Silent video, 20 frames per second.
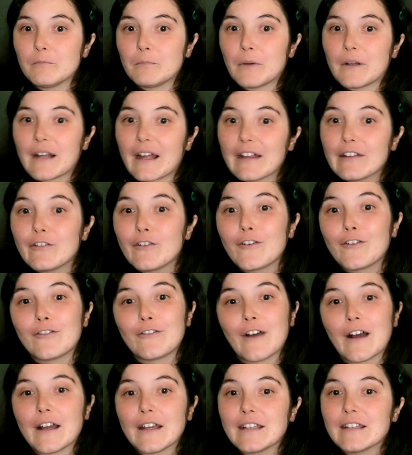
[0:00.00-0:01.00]
But I
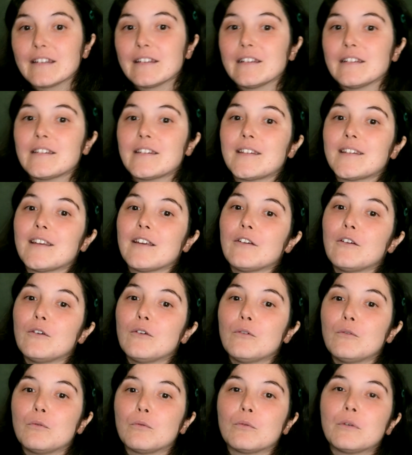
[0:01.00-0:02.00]
find it
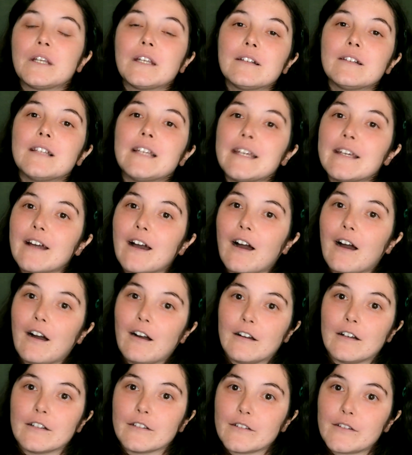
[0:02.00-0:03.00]
really
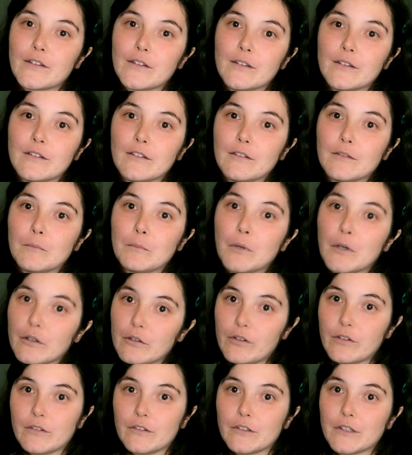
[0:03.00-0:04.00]
hard,
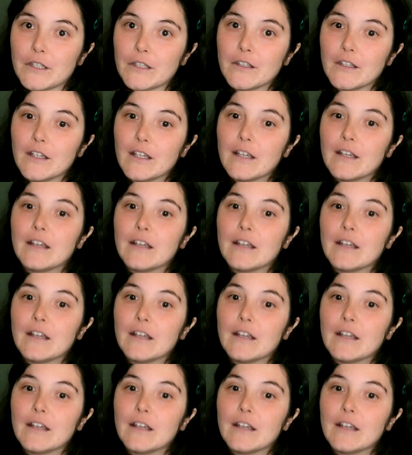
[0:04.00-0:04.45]
personally,